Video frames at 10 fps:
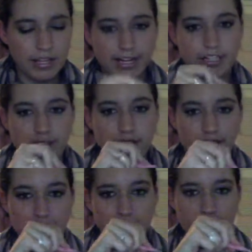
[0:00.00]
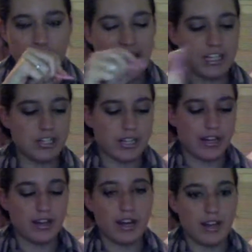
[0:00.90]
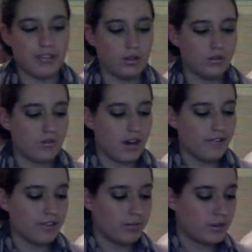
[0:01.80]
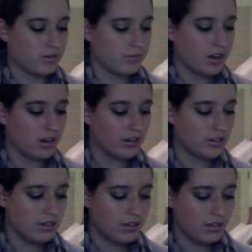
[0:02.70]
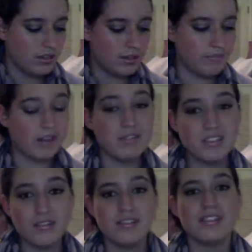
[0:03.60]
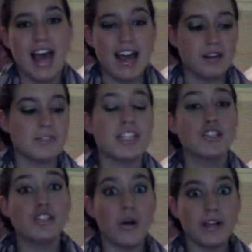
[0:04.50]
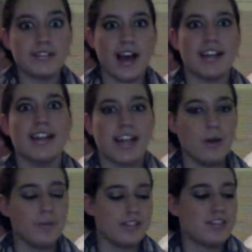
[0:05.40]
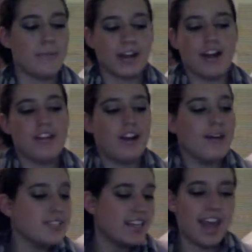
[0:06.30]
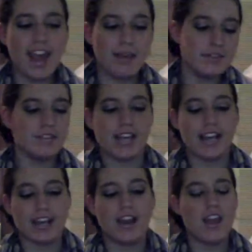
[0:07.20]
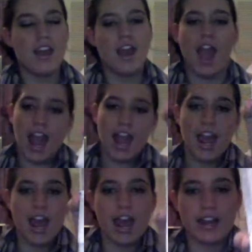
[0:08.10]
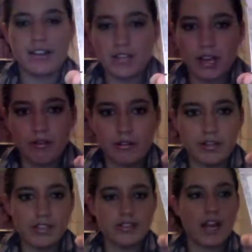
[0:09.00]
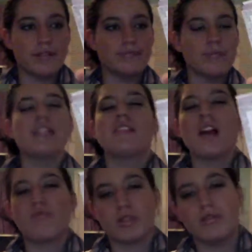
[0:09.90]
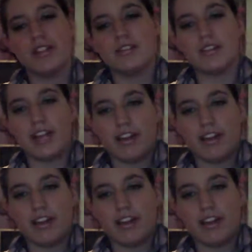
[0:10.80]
Like, I just, like, scratched it and it got the glue off for the most part. That was so sad. I was, like, so excited. Like, opened this up and I got in the car. I was like, yay, I'm so excited. And it's, like, ruined inside. But it's not ruined.